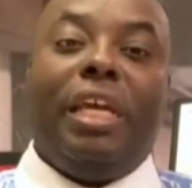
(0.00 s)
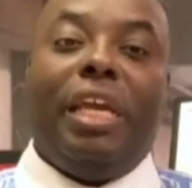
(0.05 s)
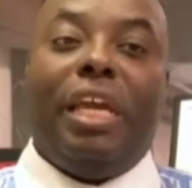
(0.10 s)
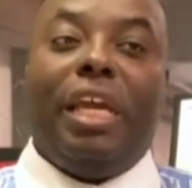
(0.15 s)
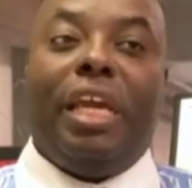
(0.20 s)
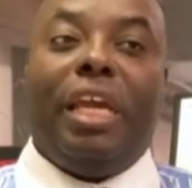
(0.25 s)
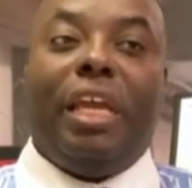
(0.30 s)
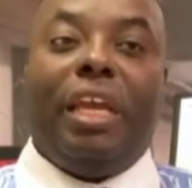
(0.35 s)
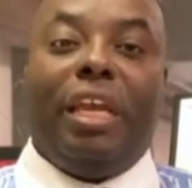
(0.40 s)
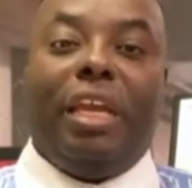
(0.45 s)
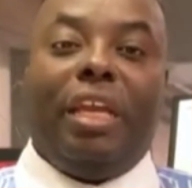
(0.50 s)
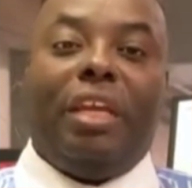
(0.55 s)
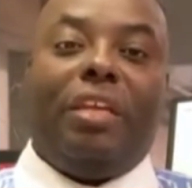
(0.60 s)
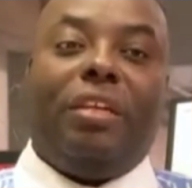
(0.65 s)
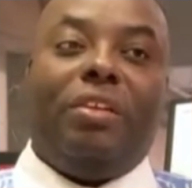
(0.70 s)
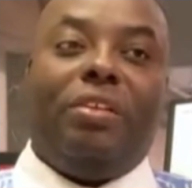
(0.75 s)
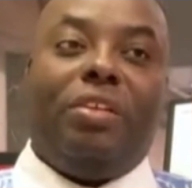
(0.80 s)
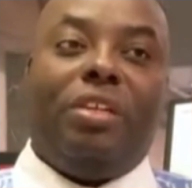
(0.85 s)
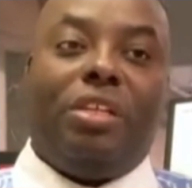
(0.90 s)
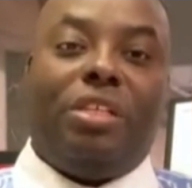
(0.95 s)
and
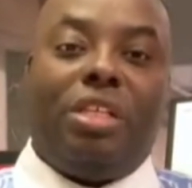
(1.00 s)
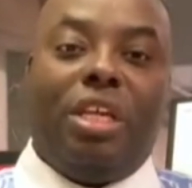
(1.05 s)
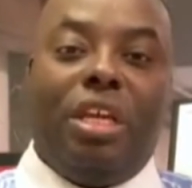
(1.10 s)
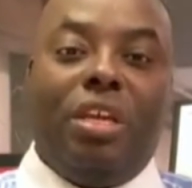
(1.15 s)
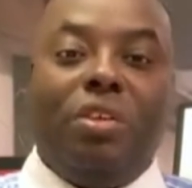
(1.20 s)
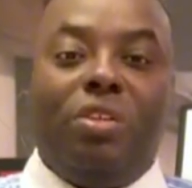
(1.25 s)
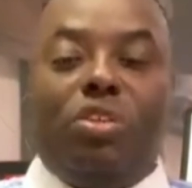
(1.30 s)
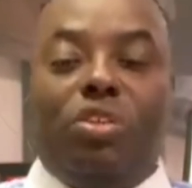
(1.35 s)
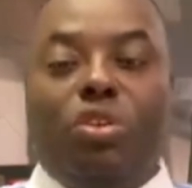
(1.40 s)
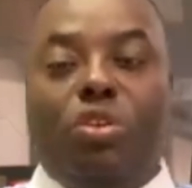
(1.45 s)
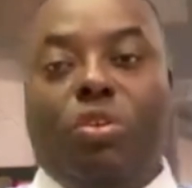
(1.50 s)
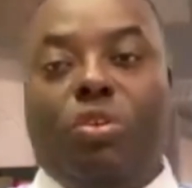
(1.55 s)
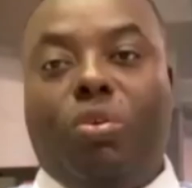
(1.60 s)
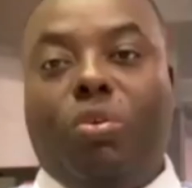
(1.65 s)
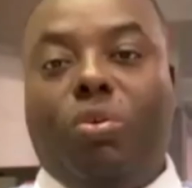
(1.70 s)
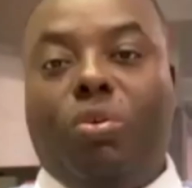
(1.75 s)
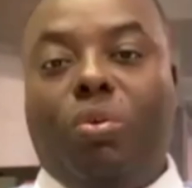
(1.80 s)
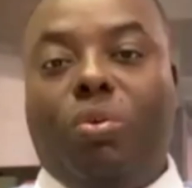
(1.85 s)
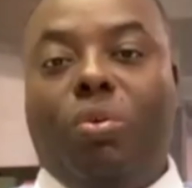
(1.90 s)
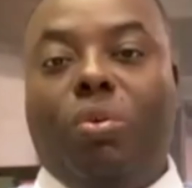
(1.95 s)
it continued
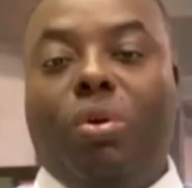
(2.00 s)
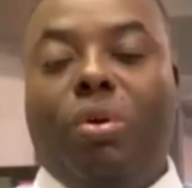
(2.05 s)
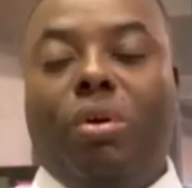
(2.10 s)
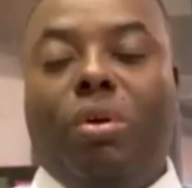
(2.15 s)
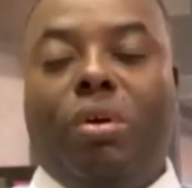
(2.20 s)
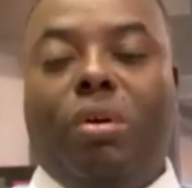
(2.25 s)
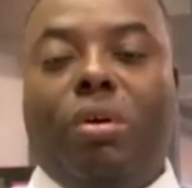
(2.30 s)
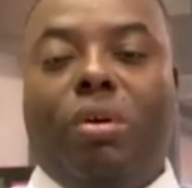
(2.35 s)
to,